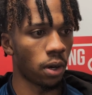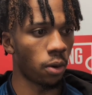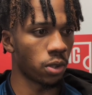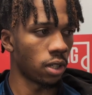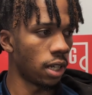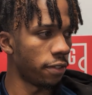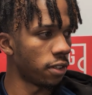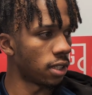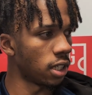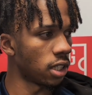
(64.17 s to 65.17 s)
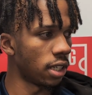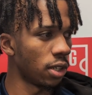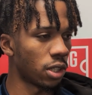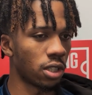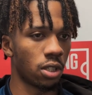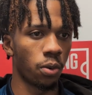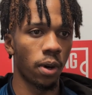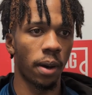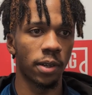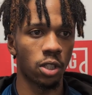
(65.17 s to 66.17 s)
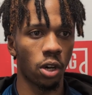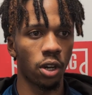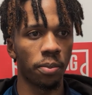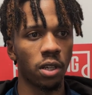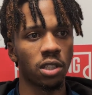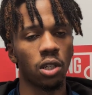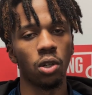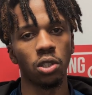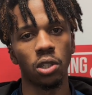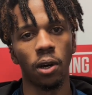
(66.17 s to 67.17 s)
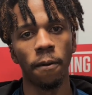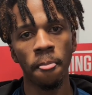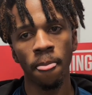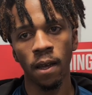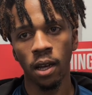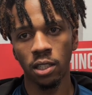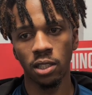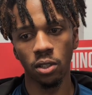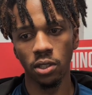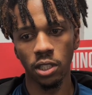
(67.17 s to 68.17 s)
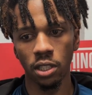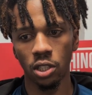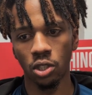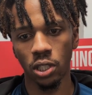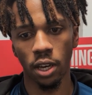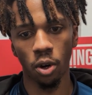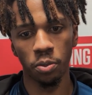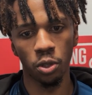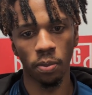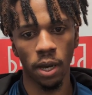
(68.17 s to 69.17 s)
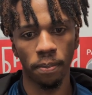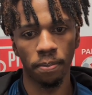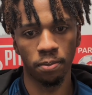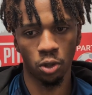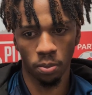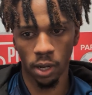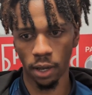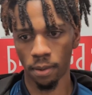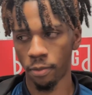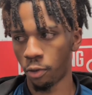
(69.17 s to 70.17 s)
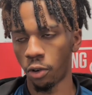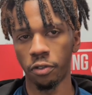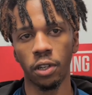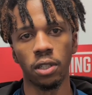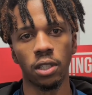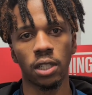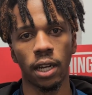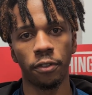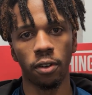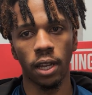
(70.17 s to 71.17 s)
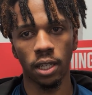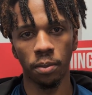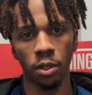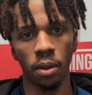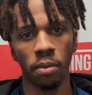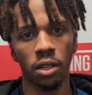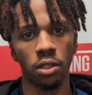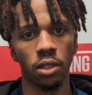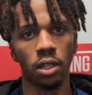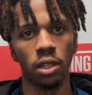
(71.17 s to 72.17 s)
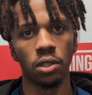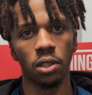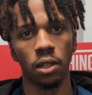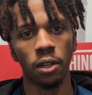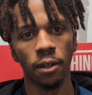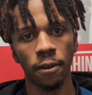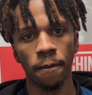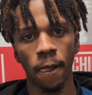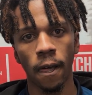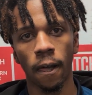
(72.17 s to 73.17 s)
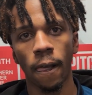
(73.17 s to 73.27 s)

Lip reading: where I was at Living Stage and Elkston, where I started a bit slow, so still needed to get up to my full fitness, and I feel like I'm getting back to it now. So yeah.